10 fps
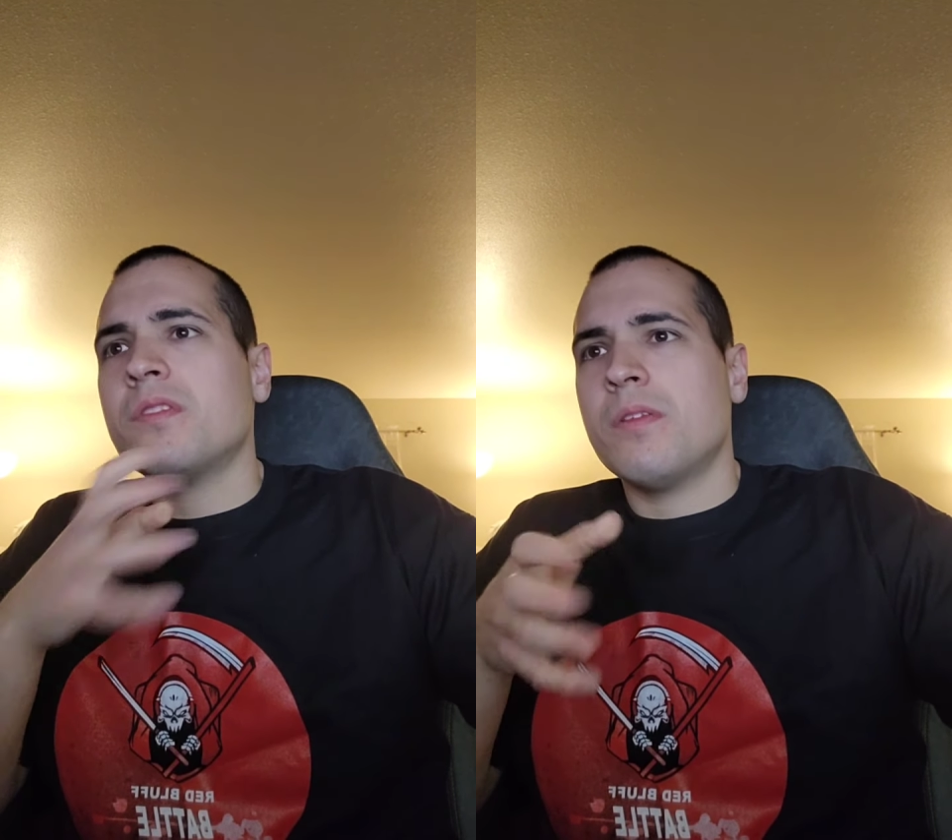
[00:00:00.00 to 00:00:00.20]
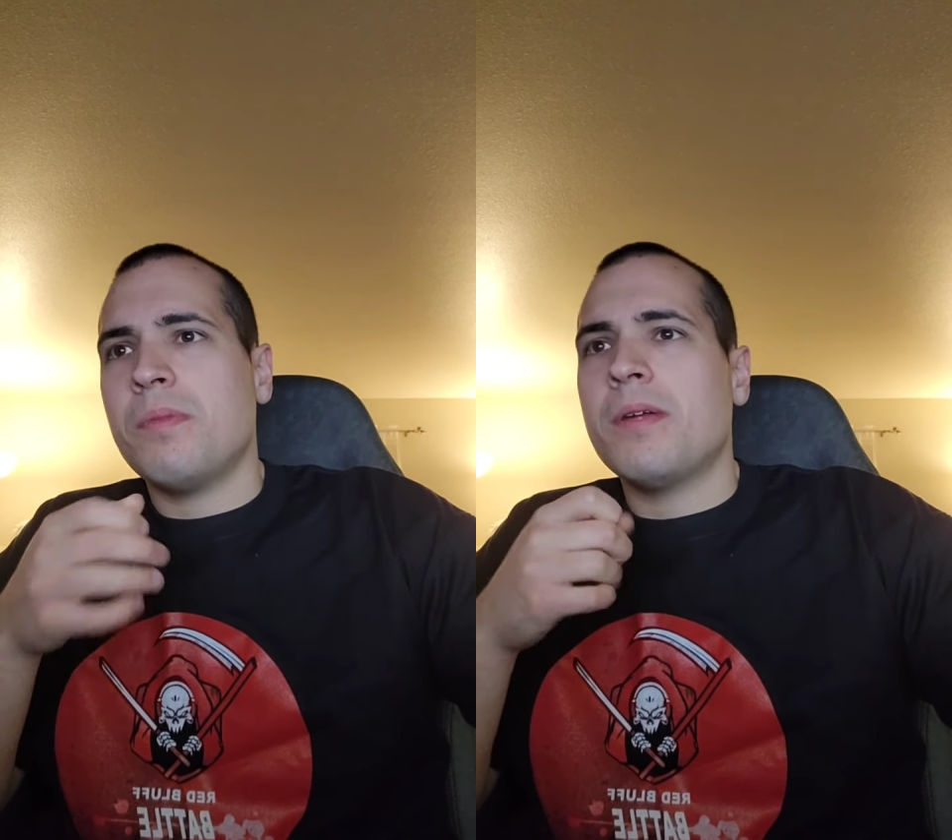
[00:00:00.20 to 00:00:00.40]

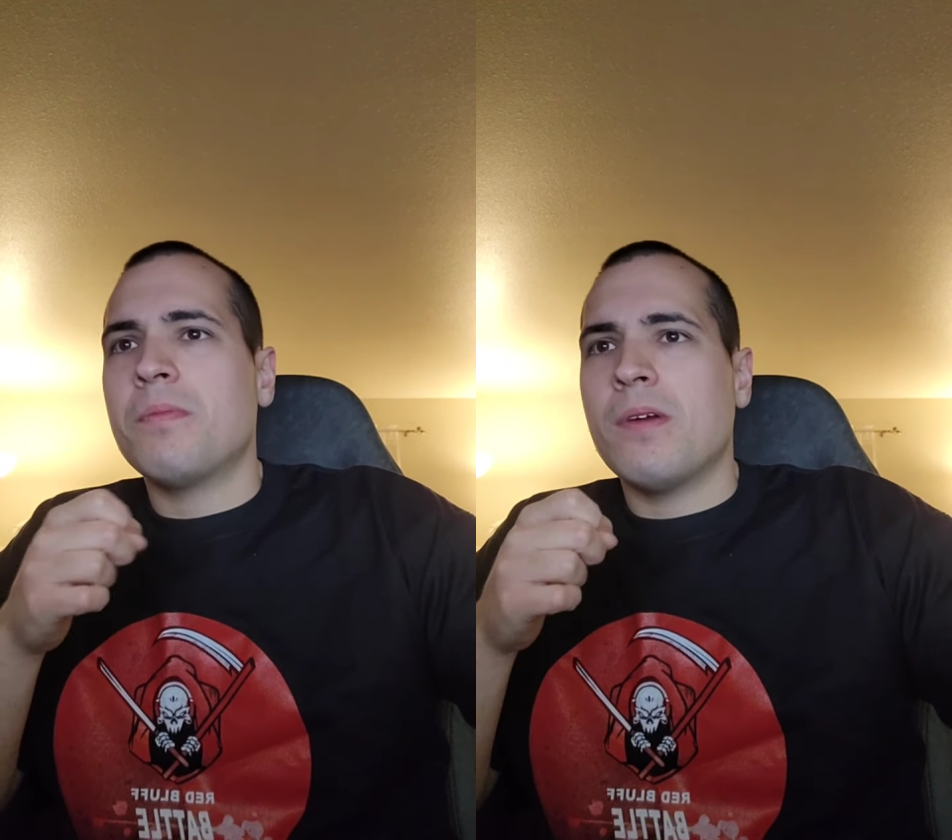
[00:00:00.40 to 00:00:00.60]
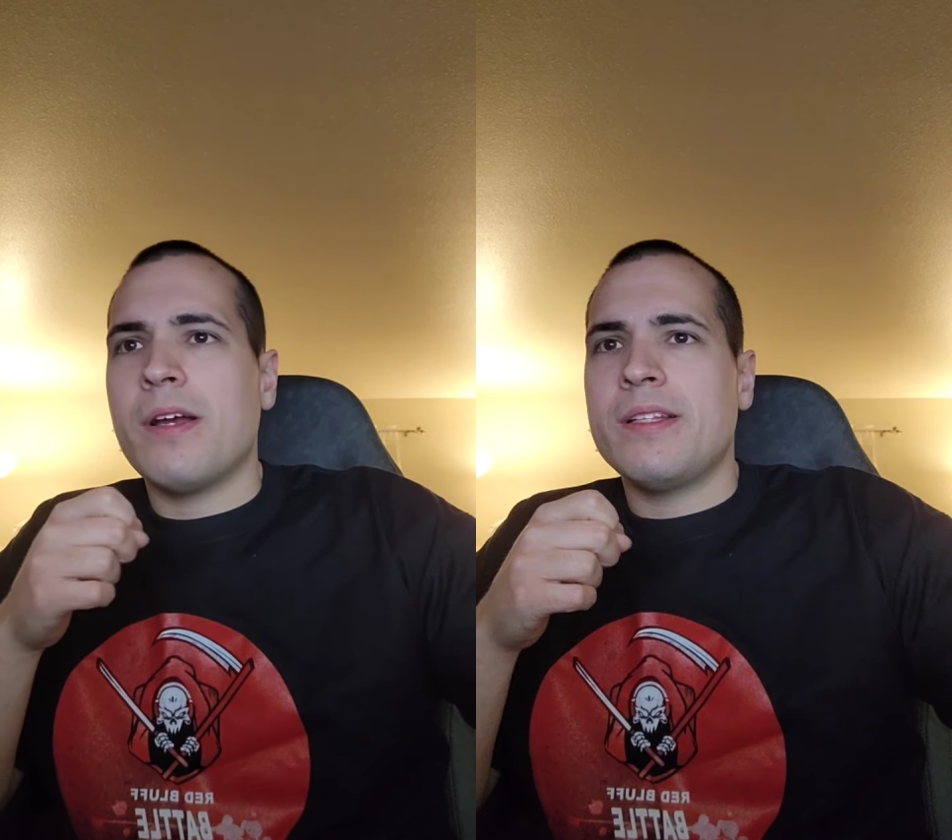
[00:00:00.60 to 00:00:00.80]
are the Blood
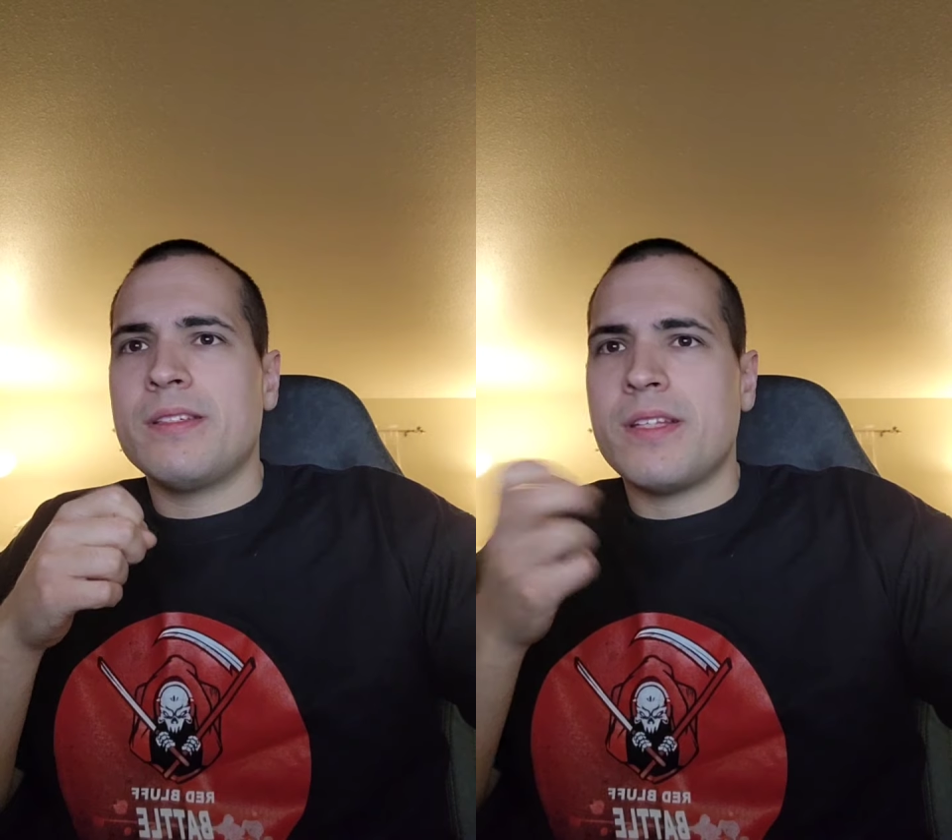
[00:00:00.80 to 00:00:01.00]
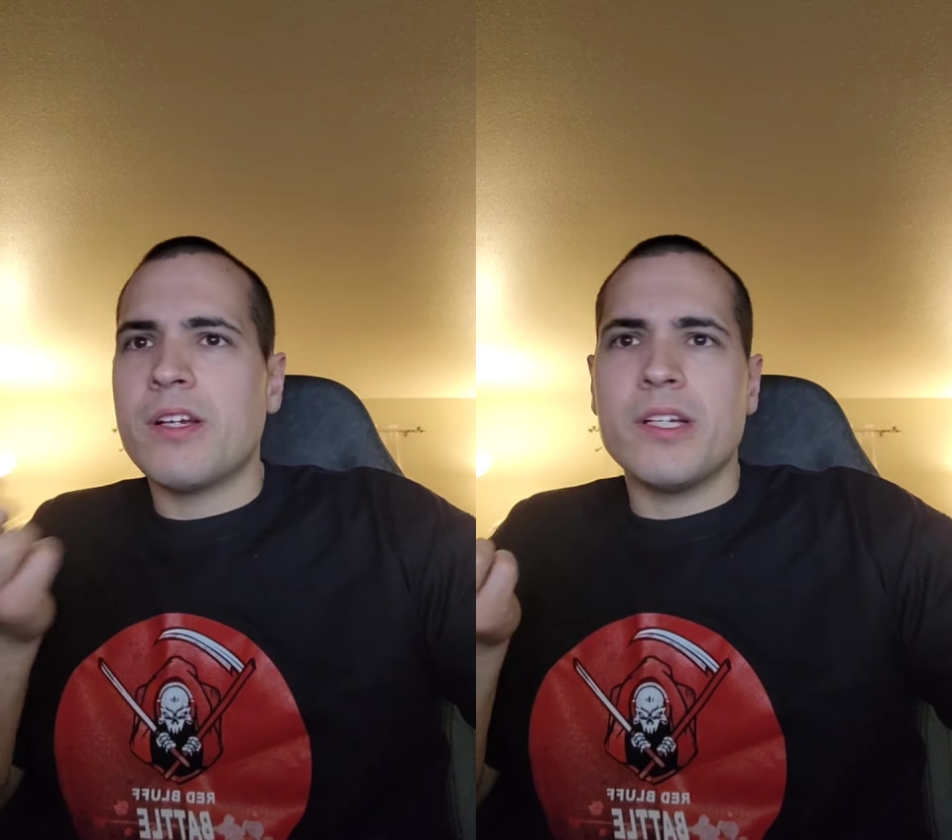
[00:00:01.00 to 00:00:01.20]
Brides.
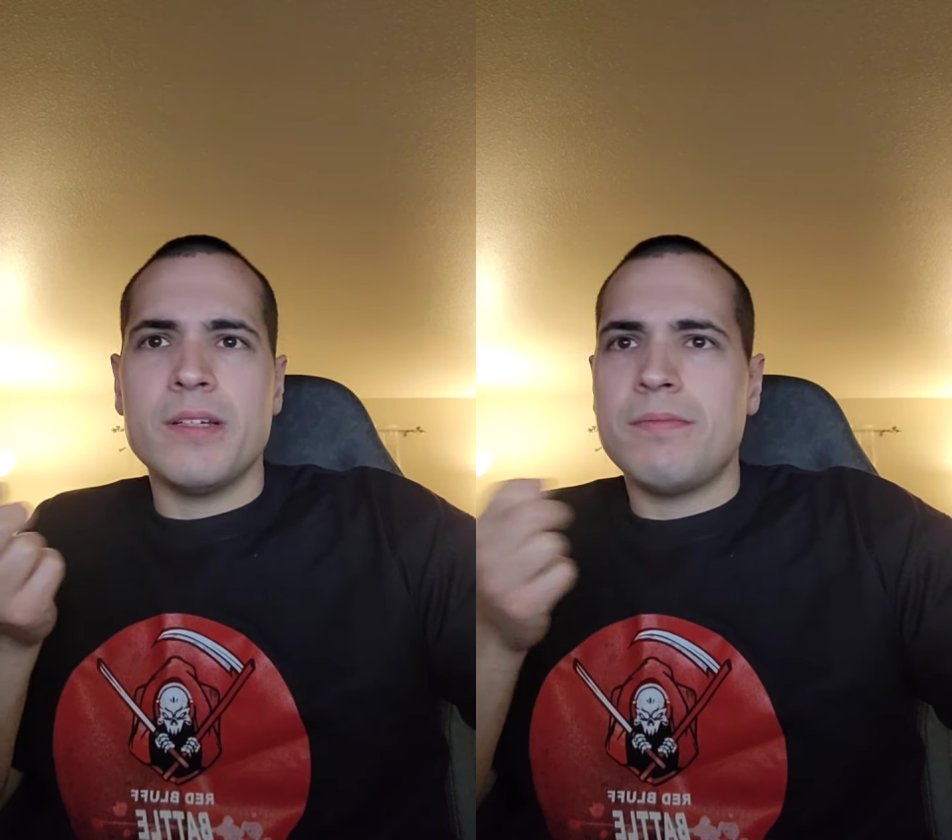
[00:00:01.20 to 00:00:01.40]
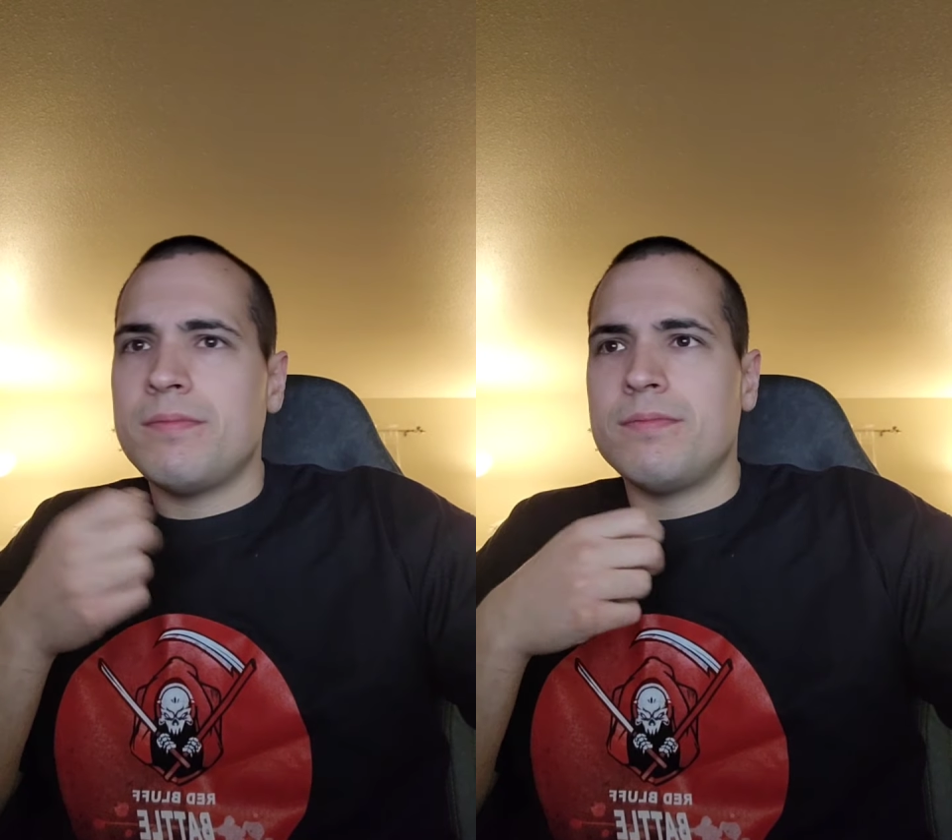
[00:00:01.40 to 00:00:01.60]
They're good.